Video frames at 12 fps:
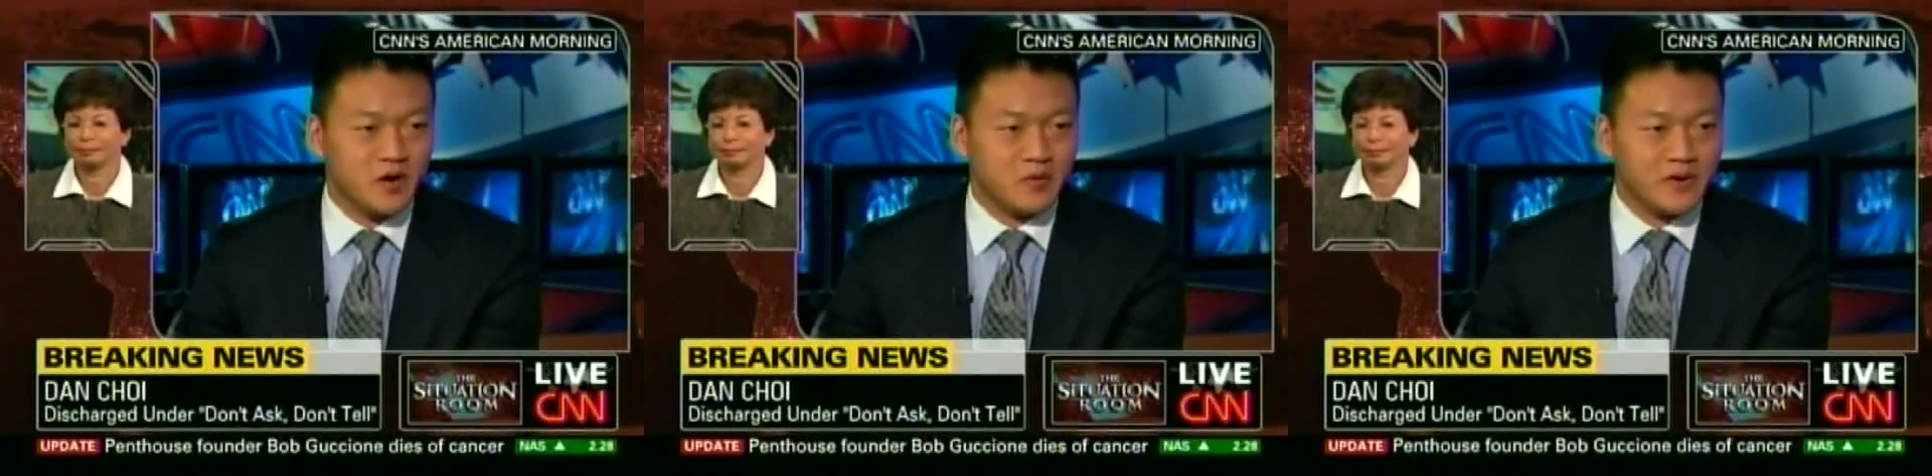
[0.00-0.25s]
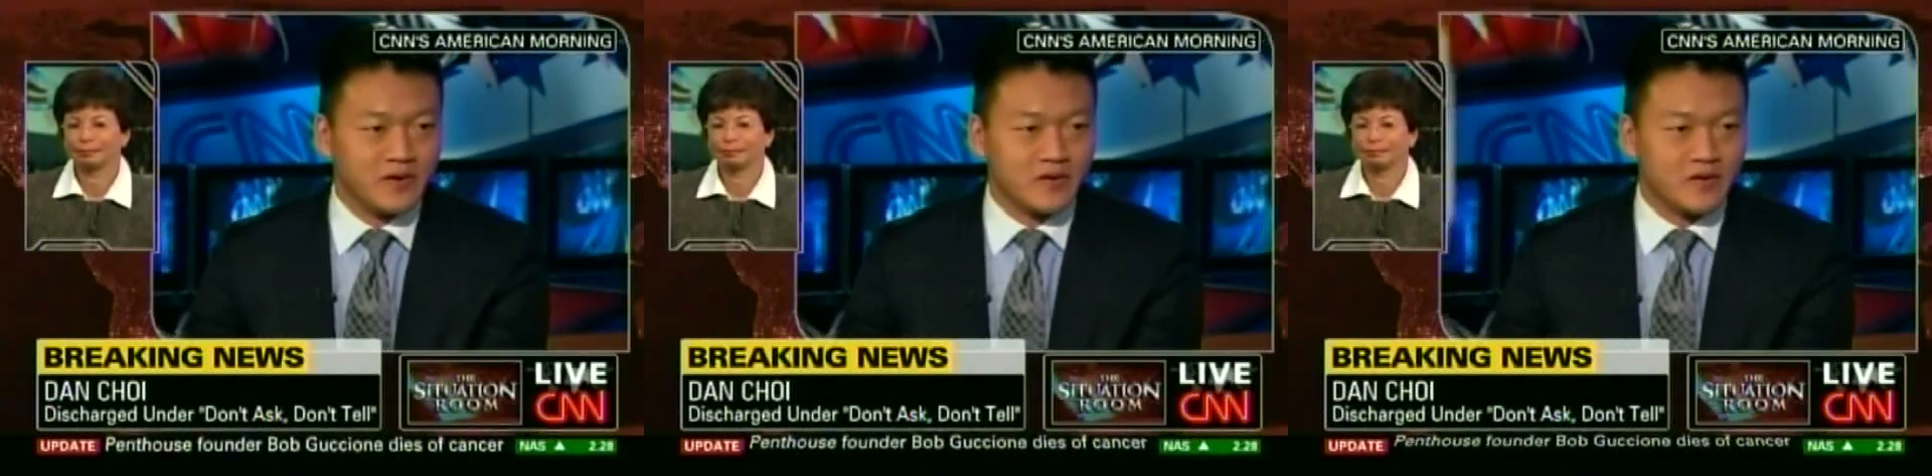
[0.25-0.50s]

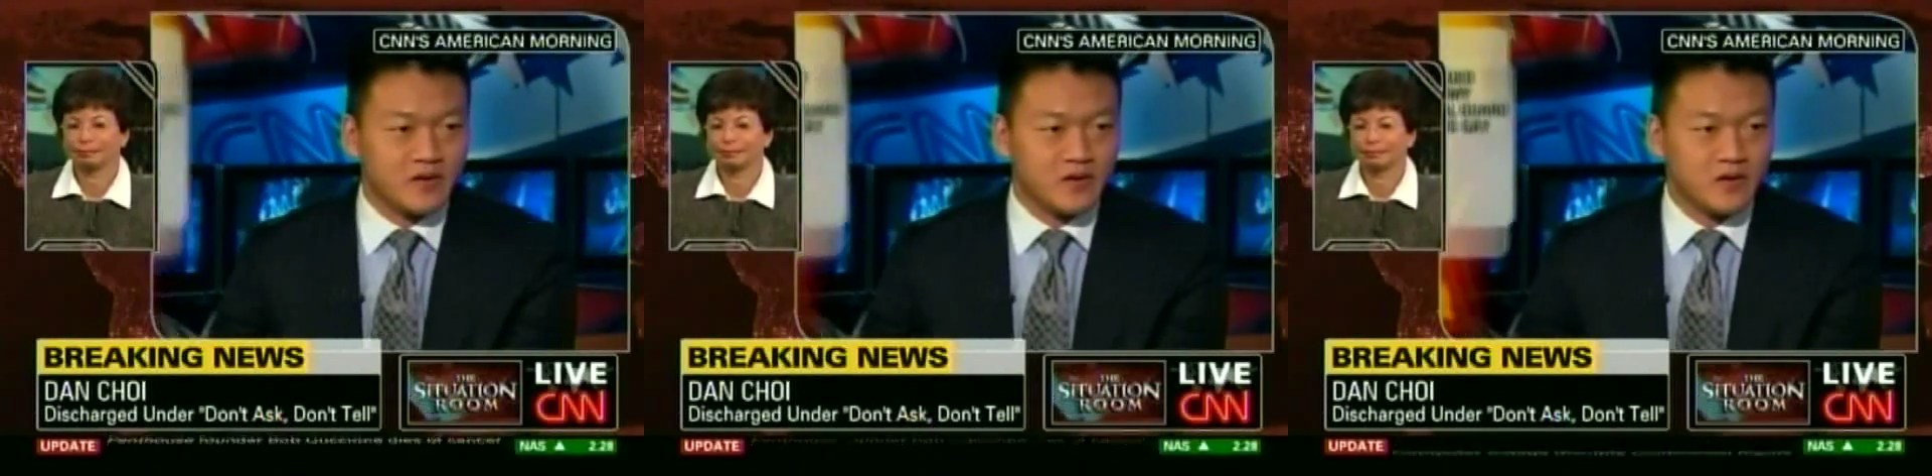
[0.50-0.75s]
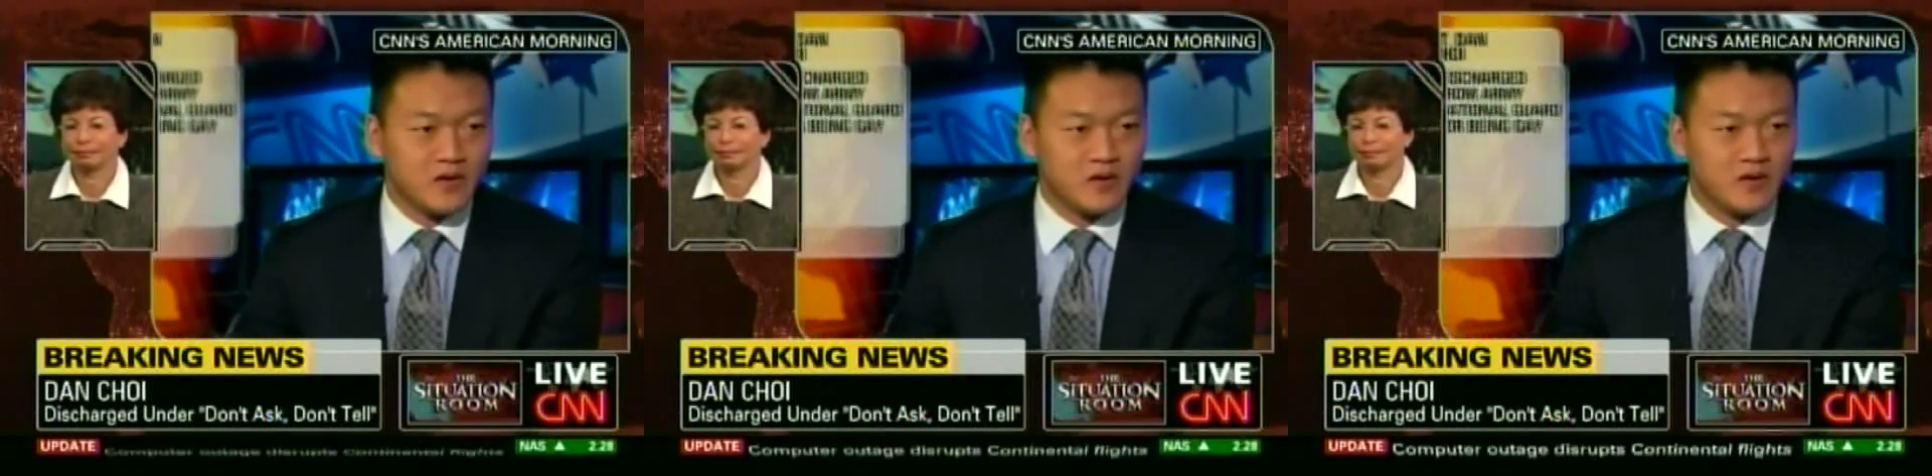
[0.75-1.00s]
moment.
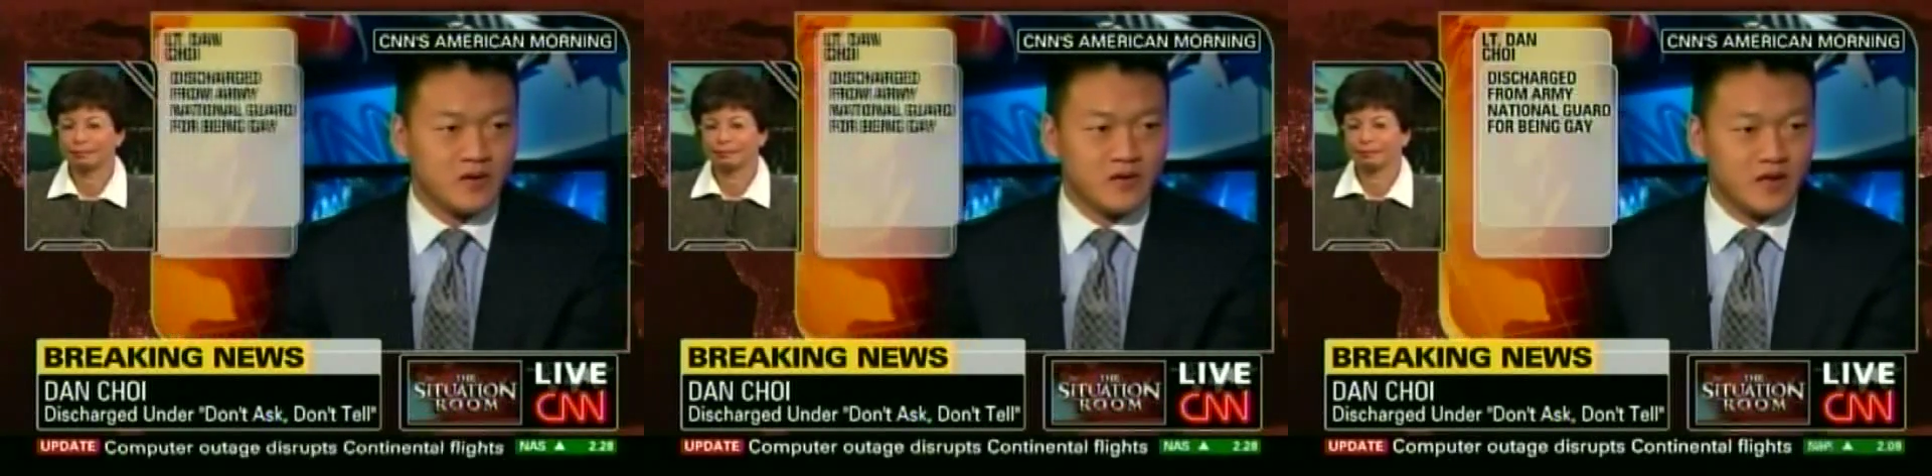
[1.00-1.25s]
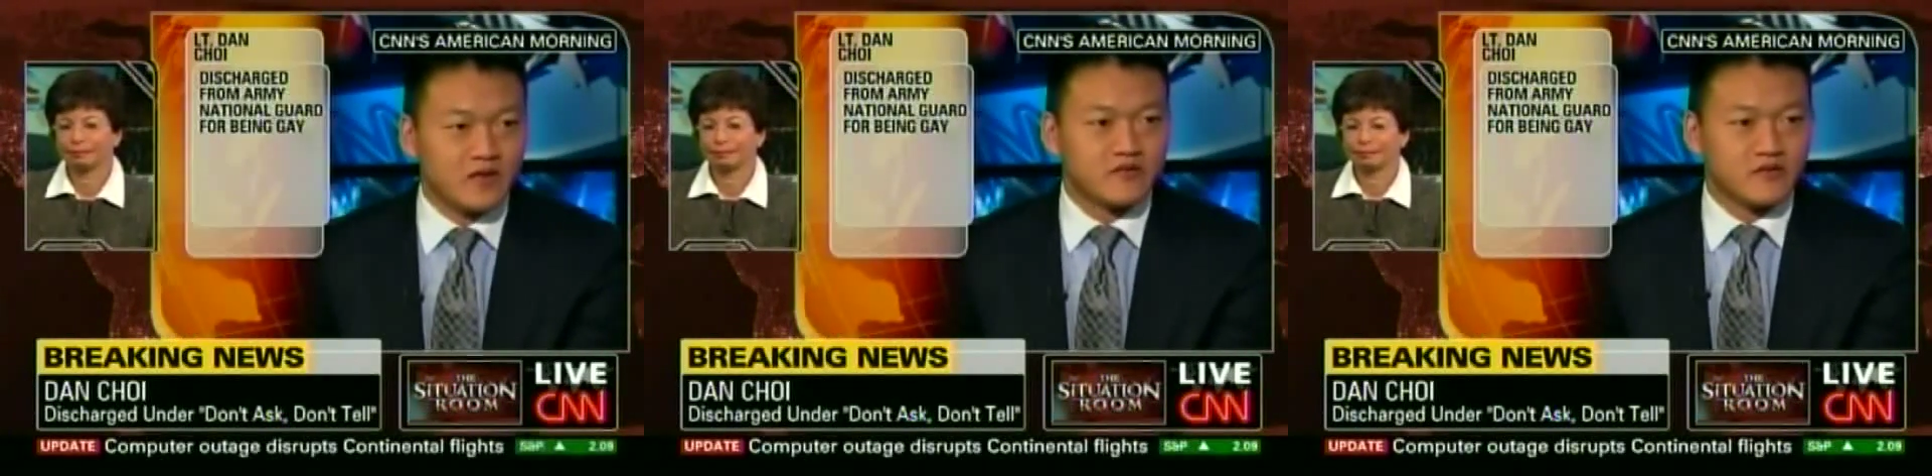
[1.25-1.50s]

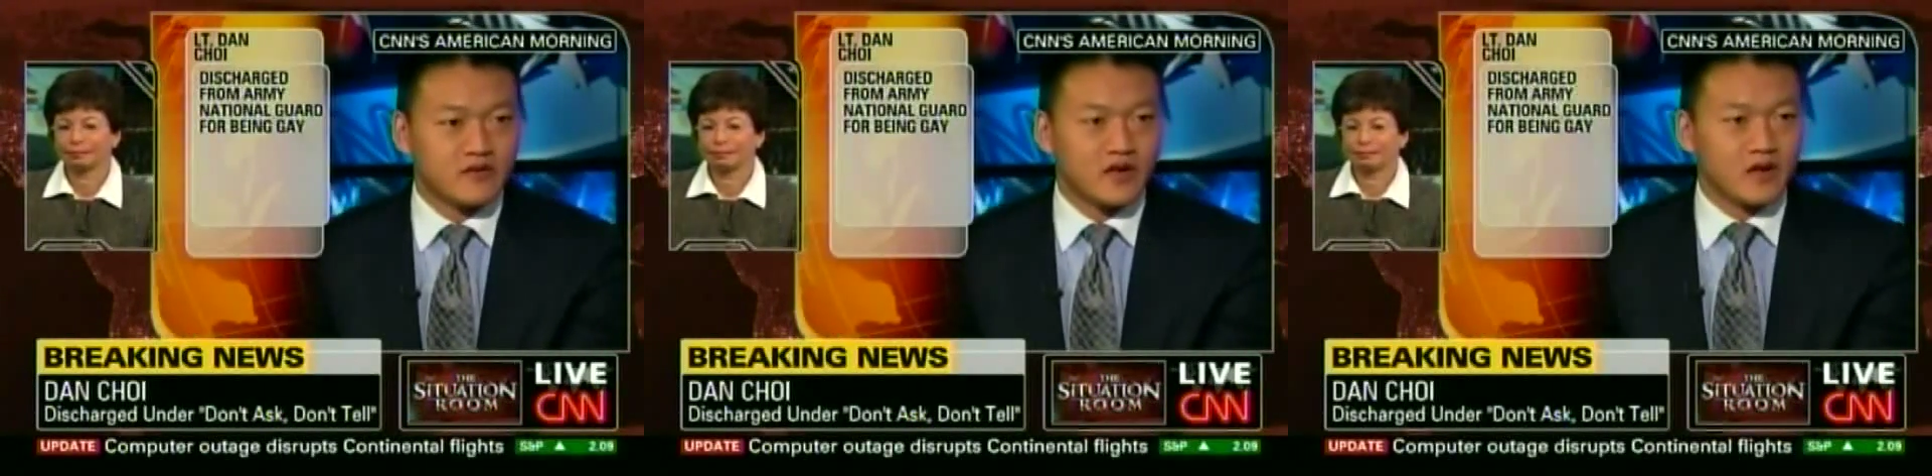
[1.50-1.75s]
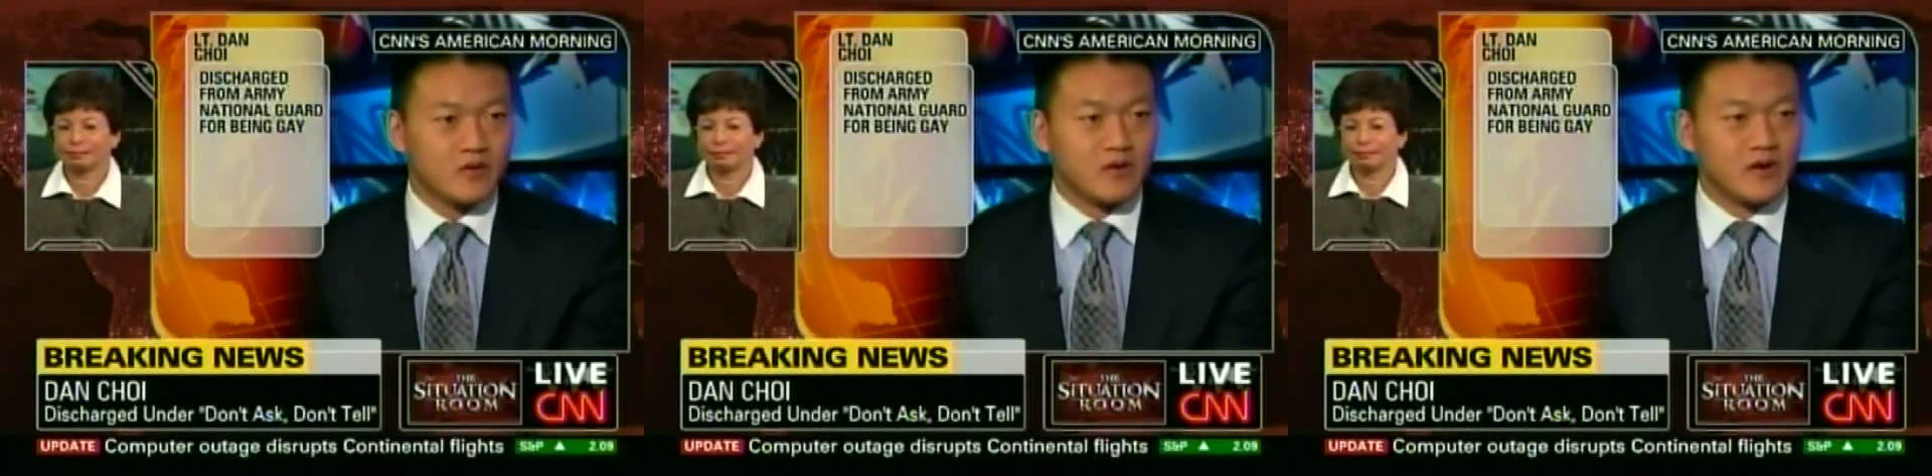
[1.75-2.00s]

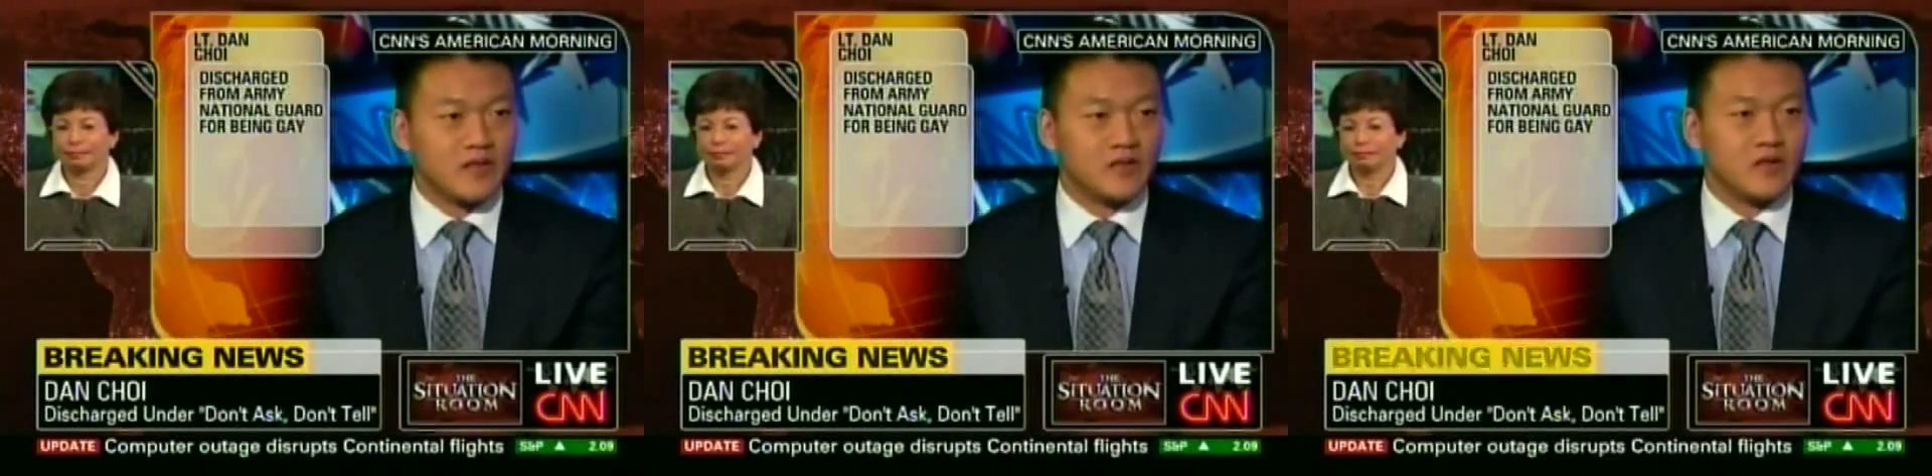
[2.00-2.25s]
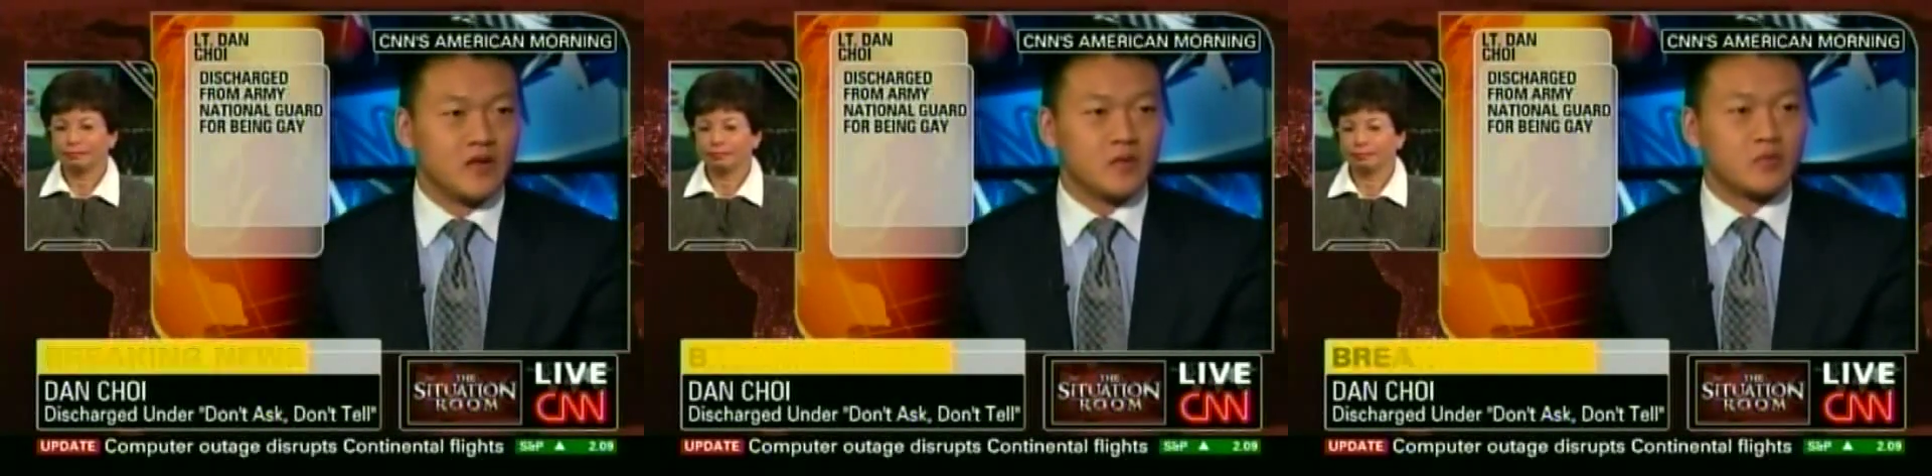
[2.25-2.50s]
Yesterday, when